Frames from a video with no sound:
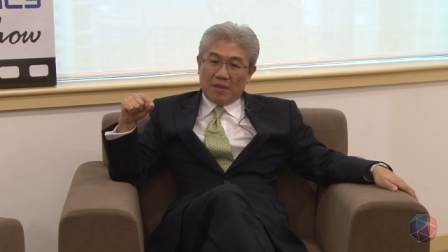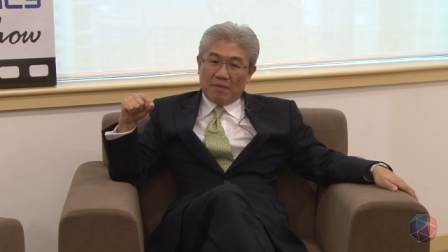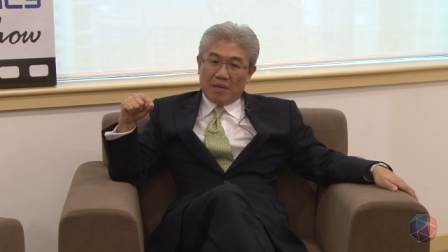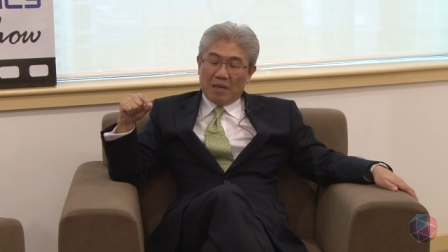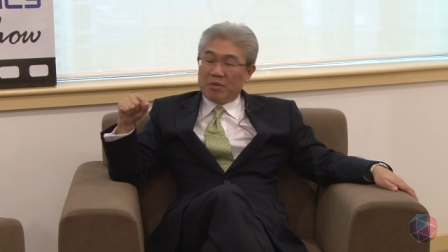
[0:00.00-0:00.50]
uh,
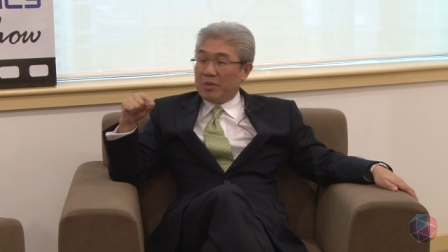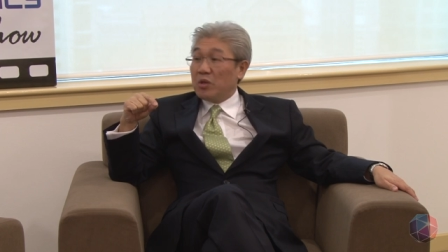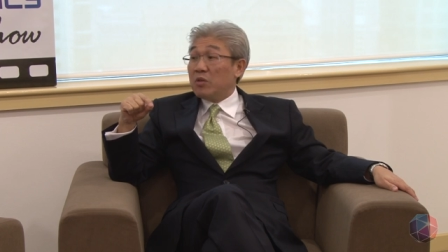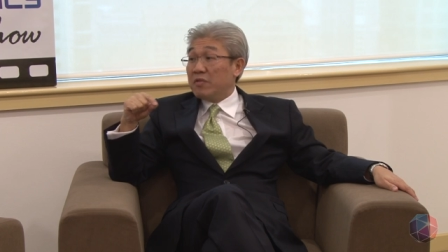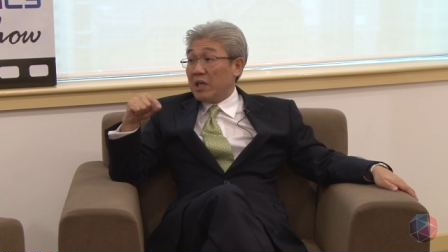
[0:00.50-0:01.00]
I'm a bit
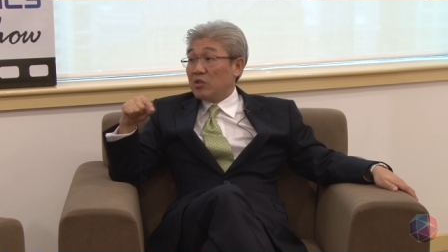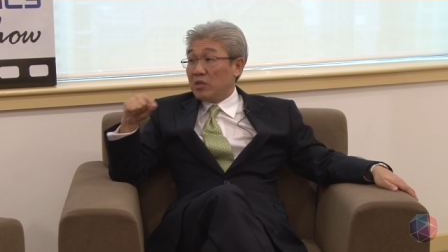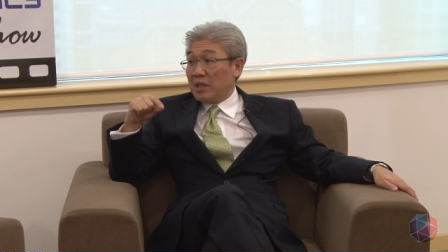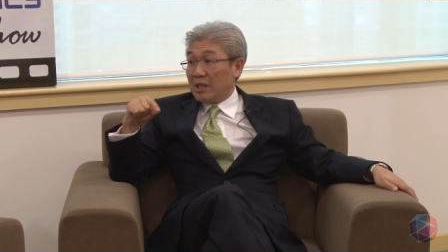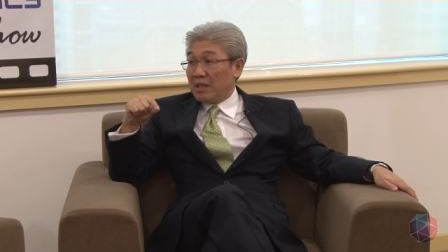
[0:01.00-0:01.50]

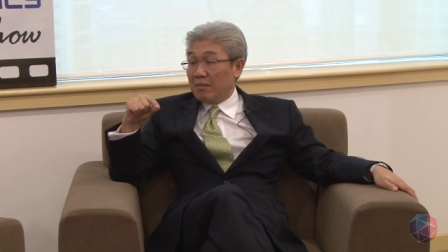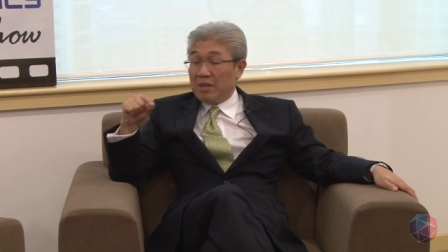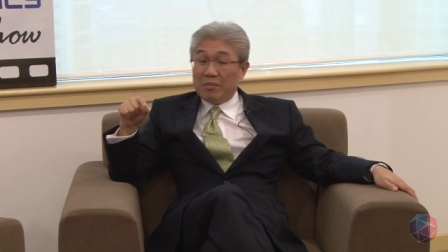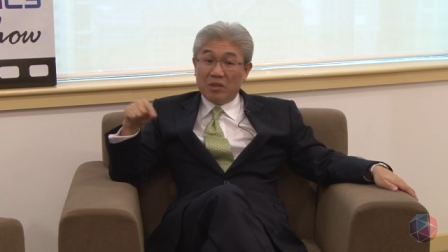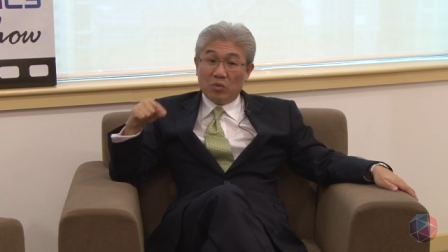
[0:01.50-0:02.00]
old-fashioned like that.
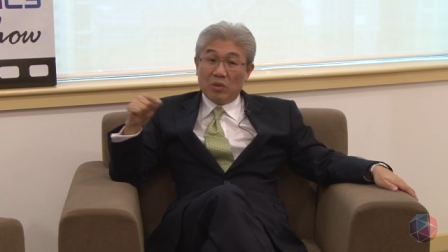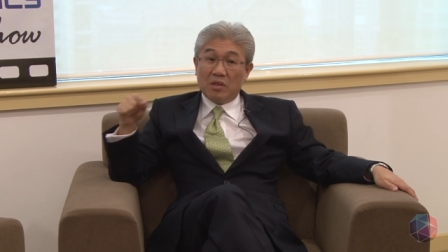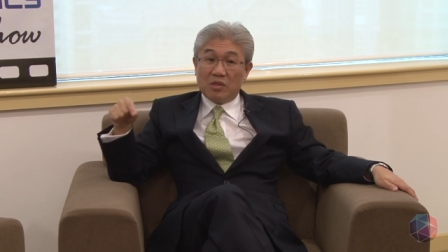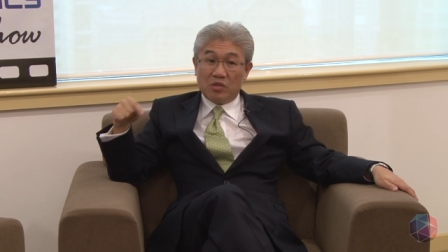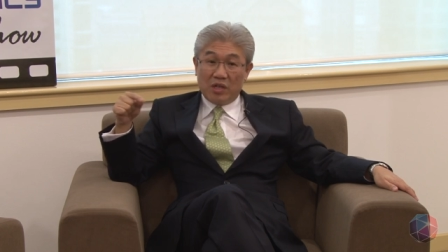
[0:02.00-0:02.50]
Maybe the
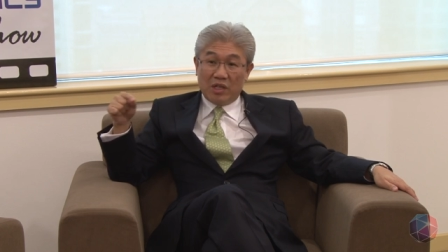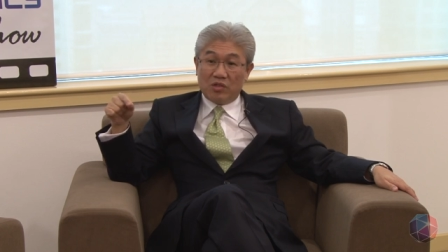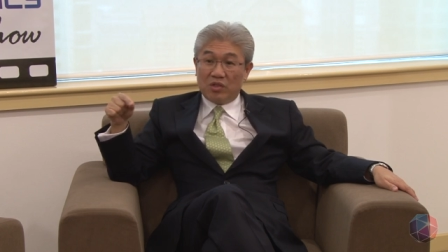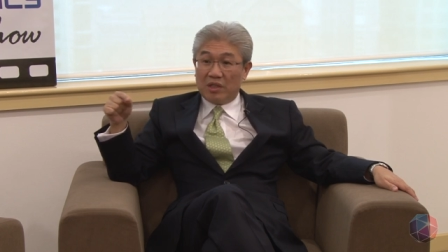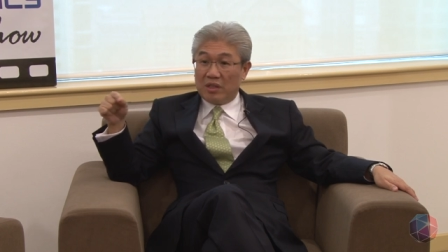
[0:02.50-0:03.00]
world is
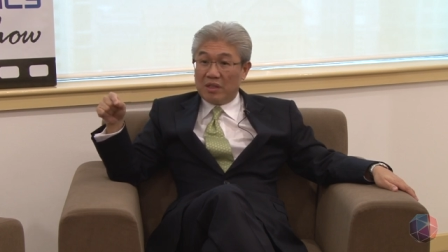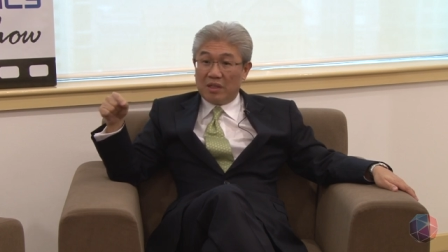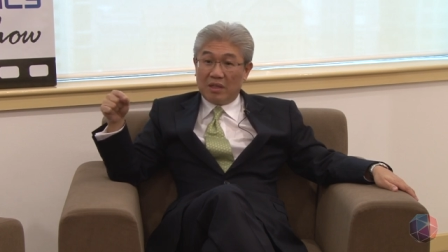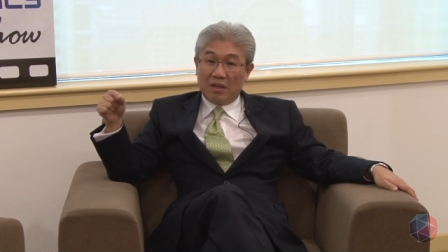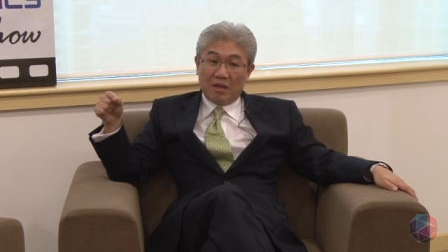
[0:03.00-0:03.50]

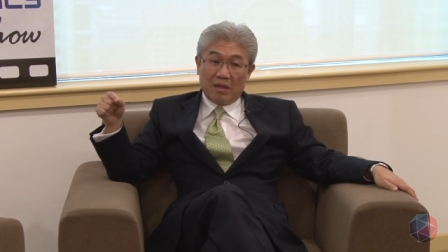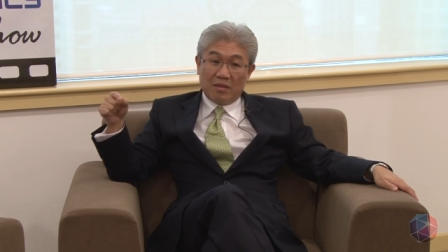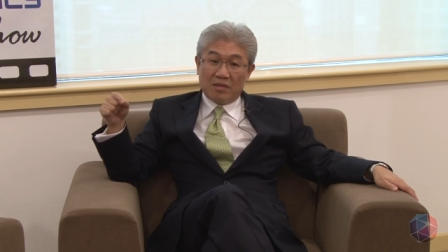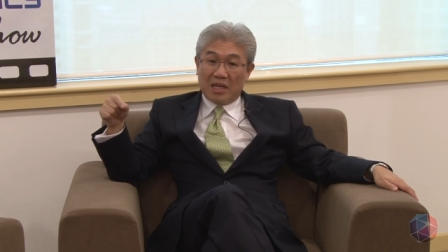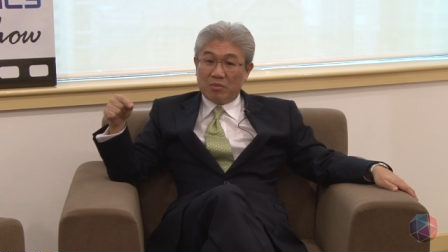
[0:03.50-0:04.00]
changing, you know,
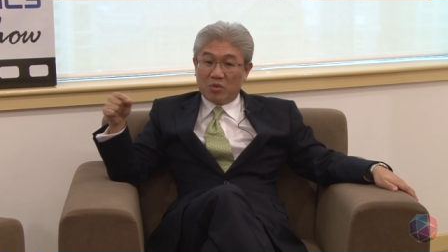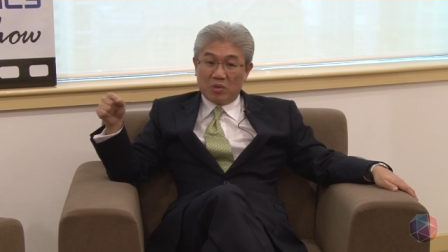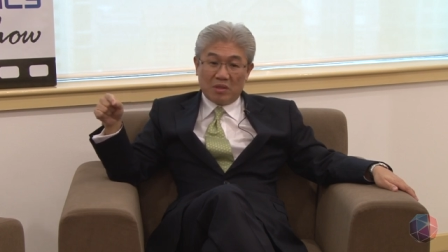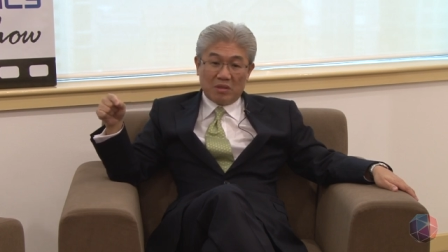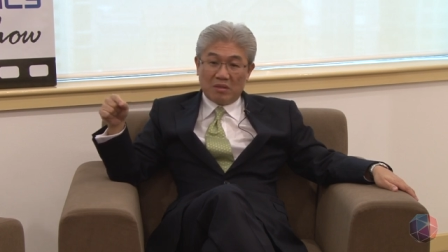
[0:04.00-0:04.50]
the cyber
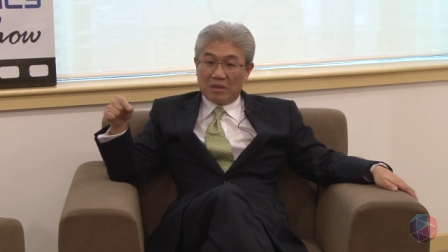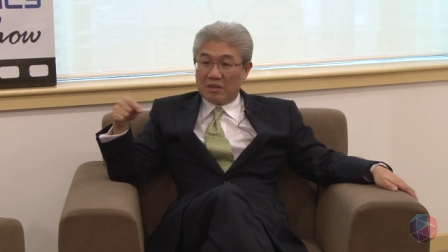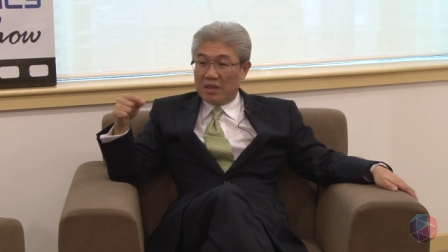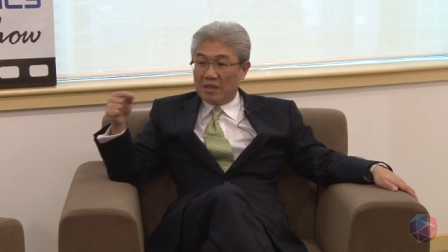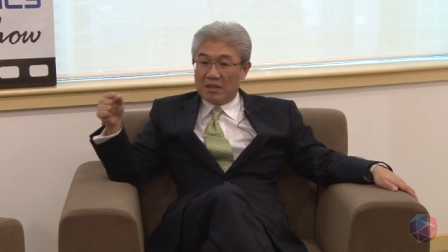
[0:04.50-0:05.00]
world
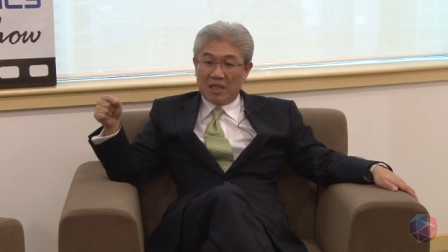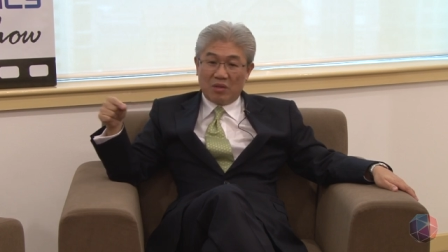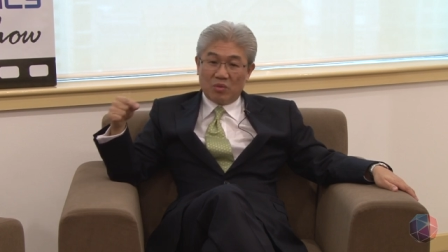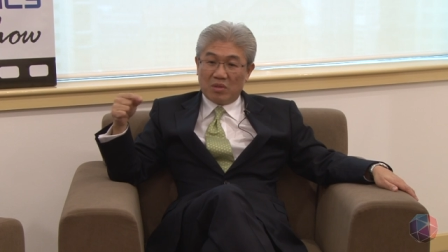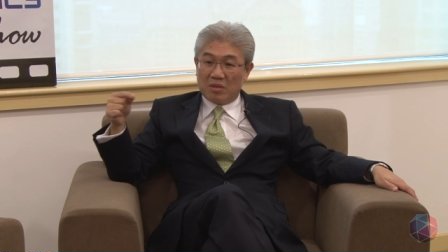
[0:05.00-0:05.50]
and
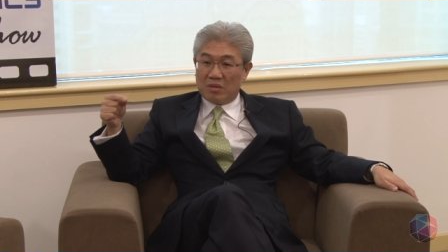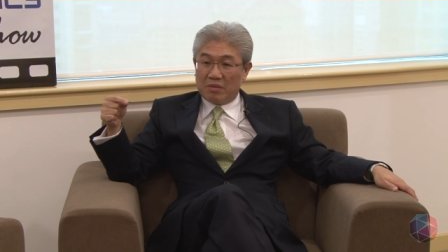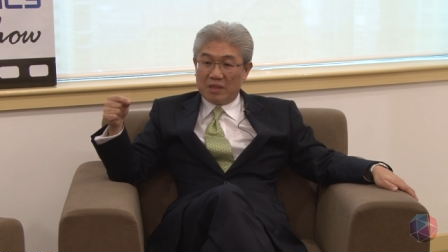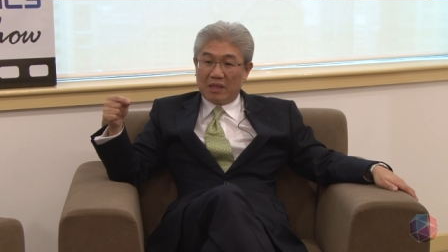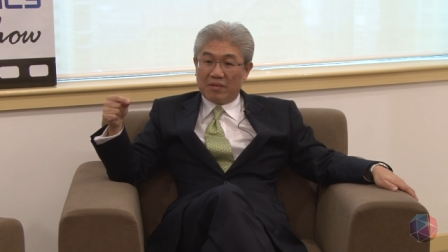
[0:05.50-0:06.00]
internet
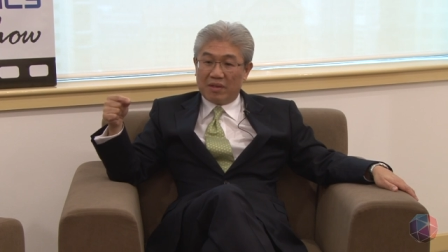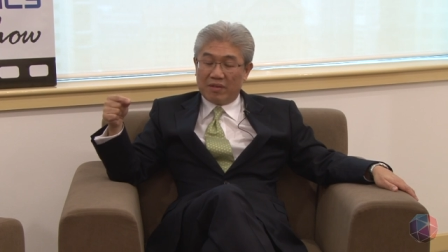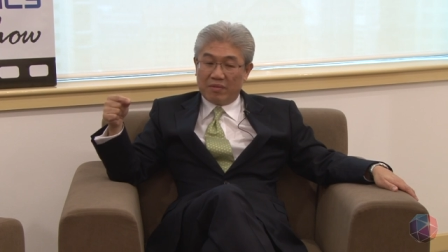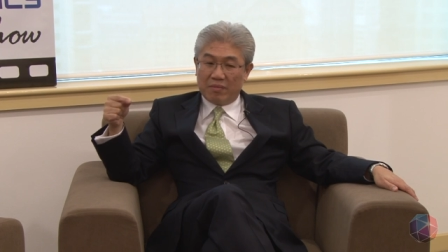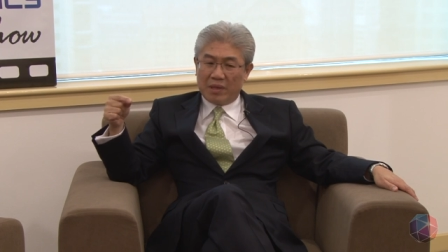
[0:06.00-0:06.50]
world, things are
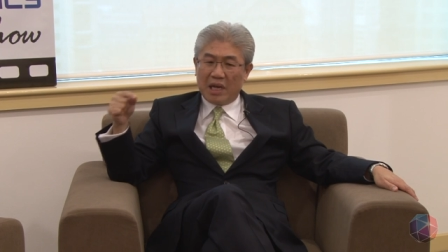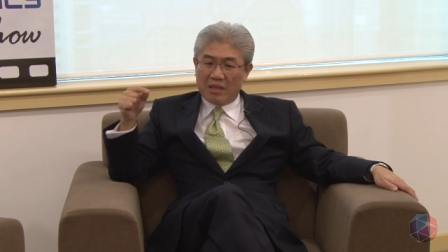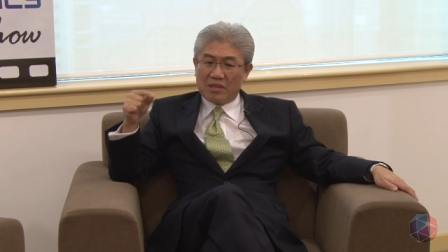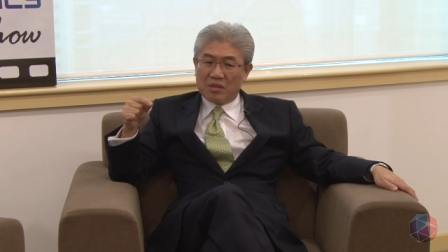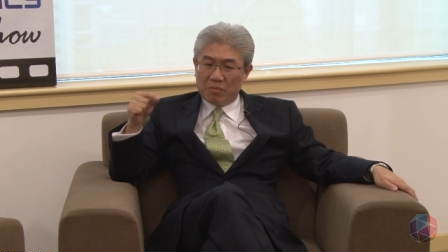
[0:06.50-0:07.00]
different. But
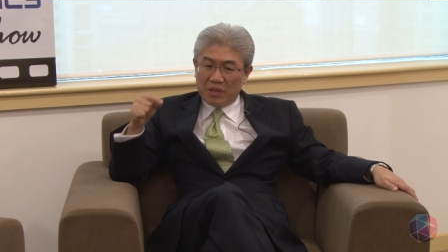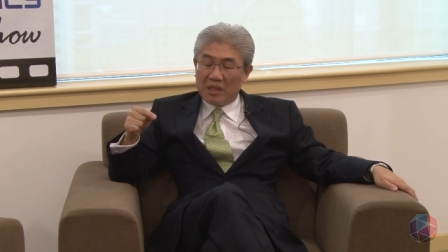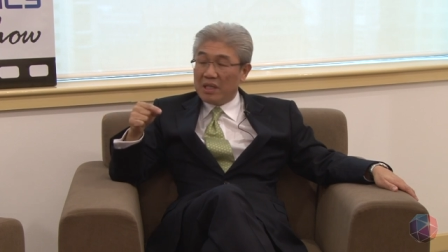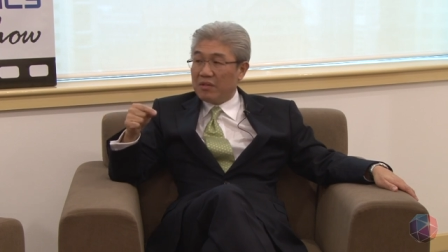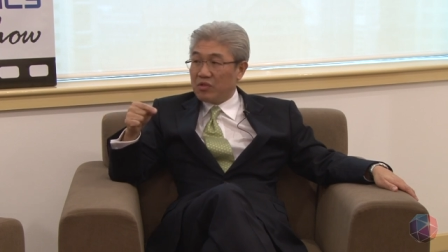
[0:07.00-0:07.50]
I still
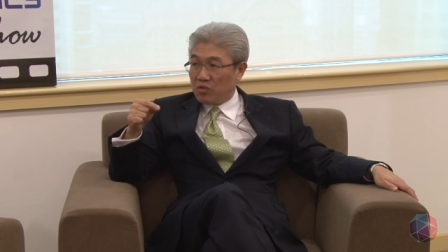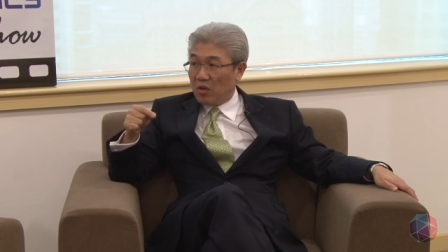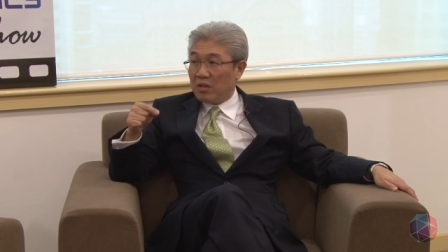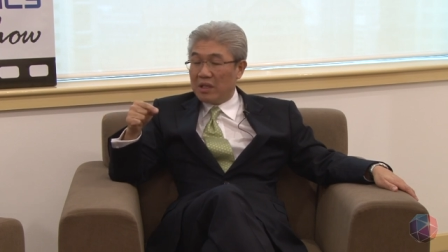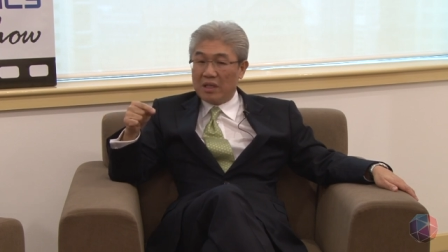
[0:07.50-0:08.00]
believe
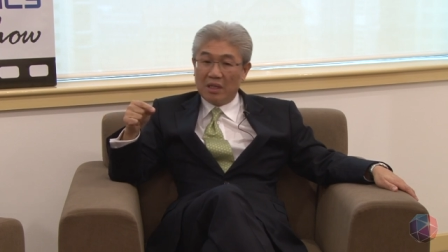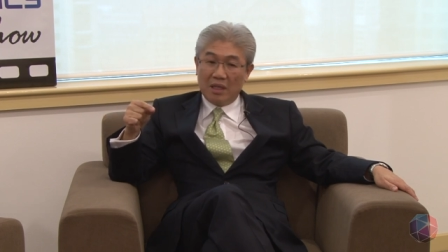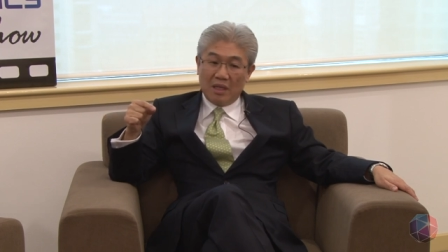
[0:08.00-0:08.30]
strongly